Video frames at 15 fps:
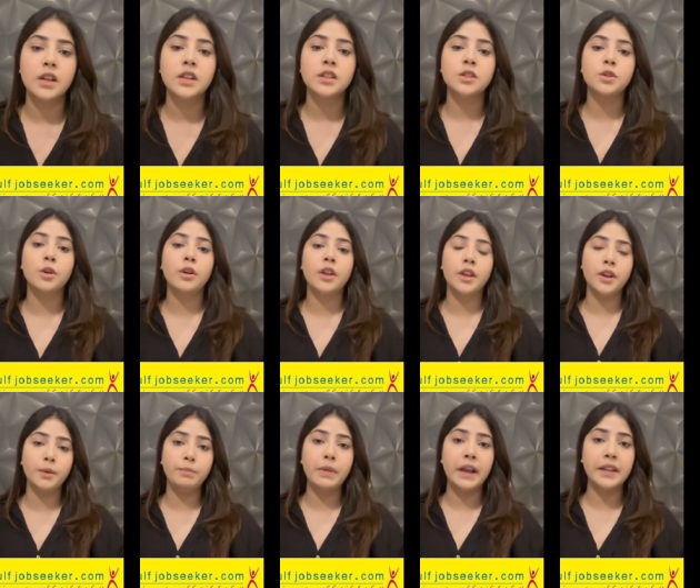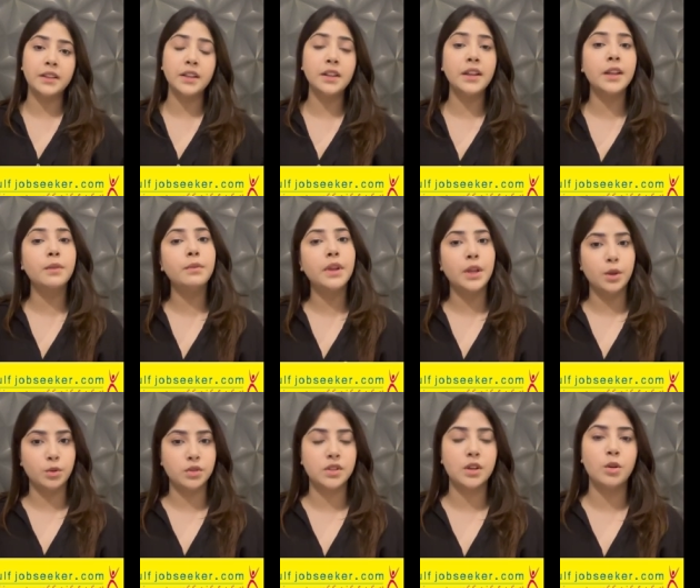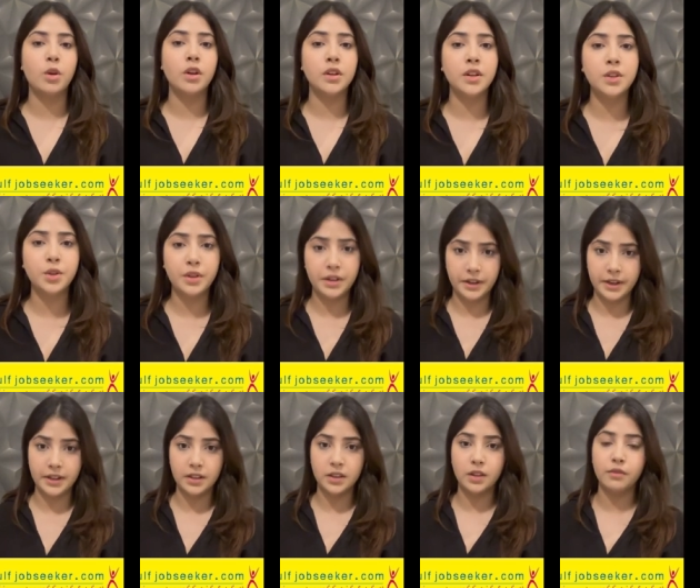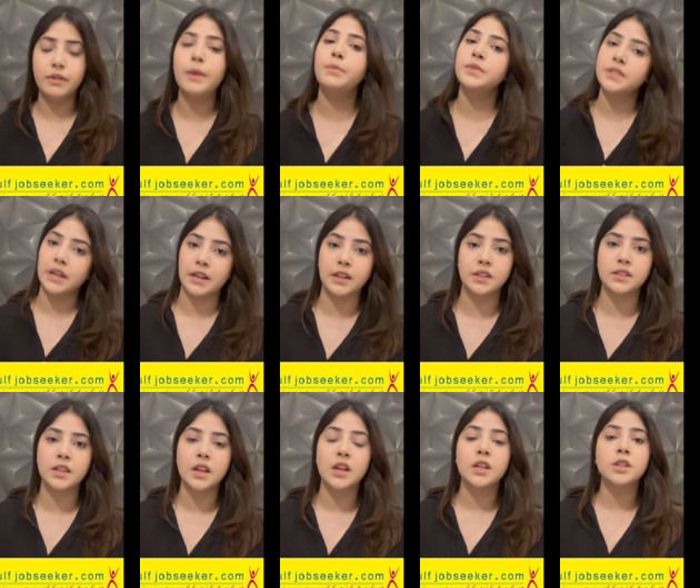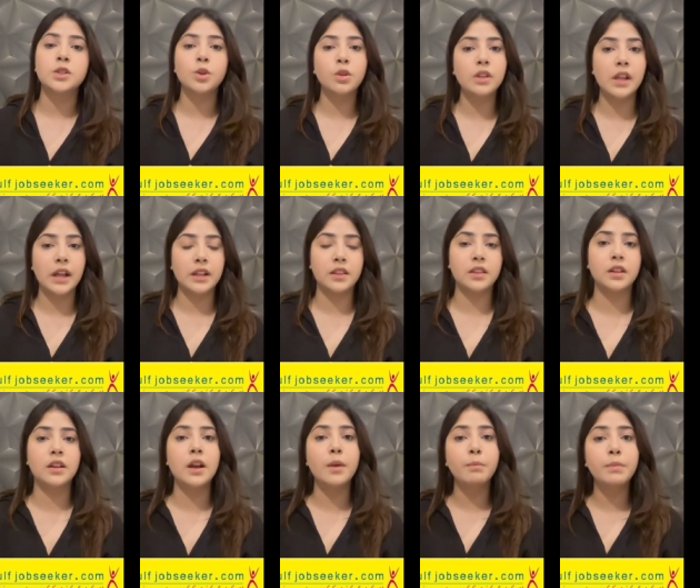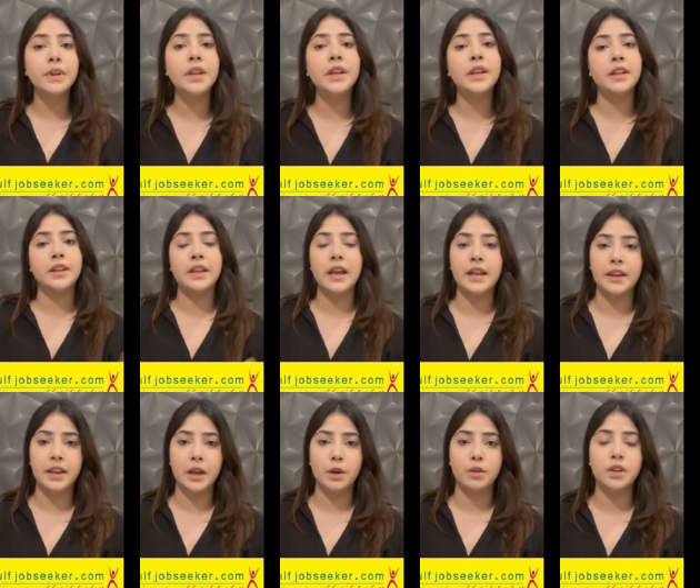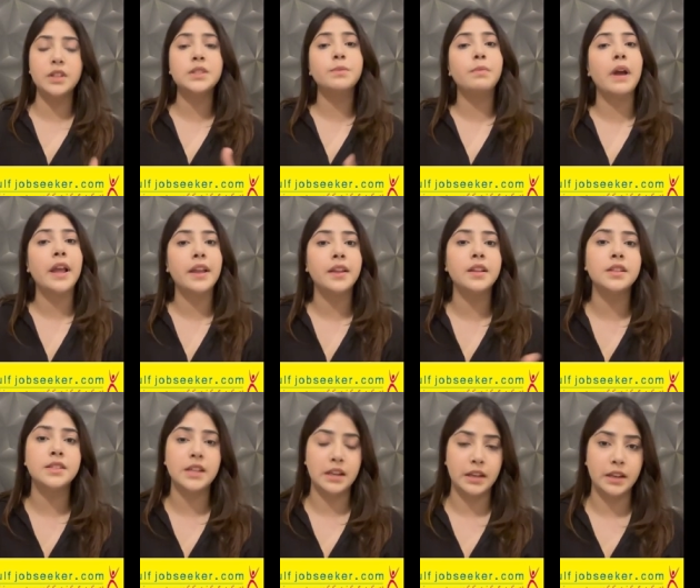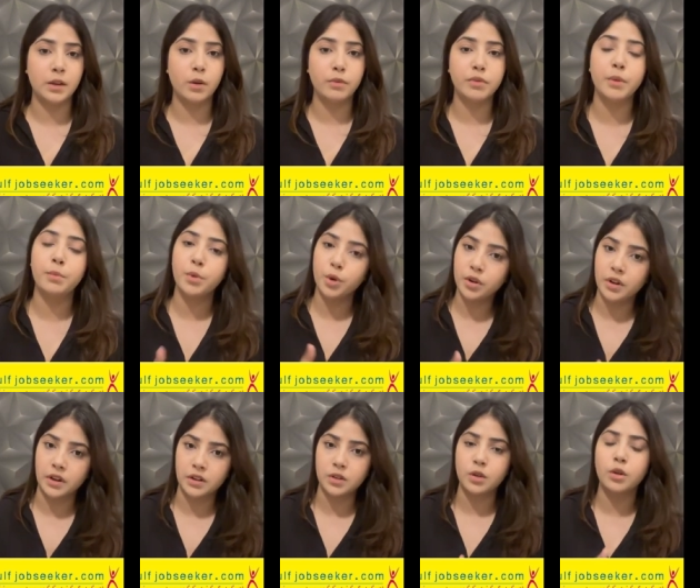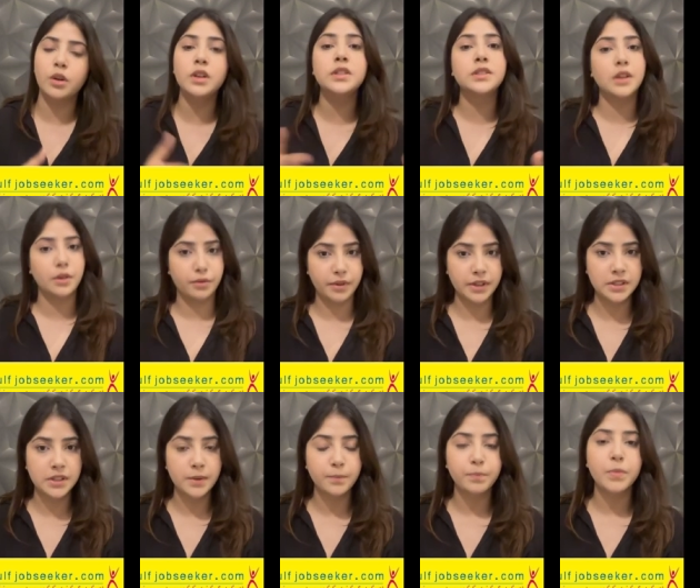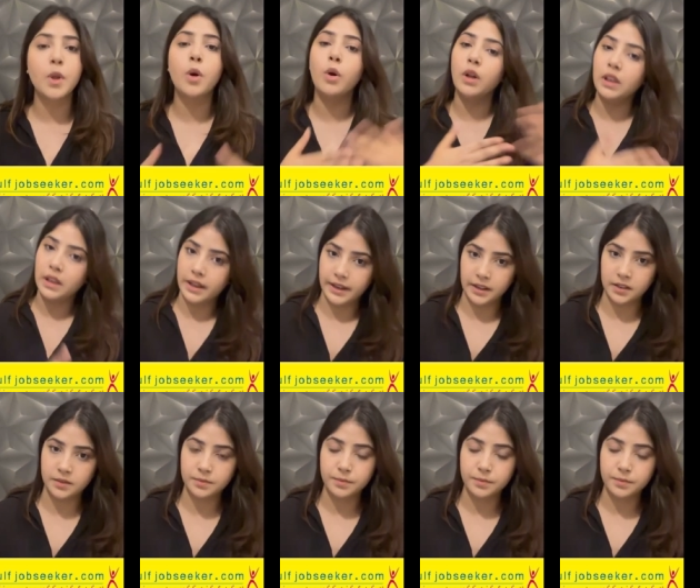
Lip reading: So here Python can be used in order to create the websites so that the company can carry out its buying and selling of the product or service online.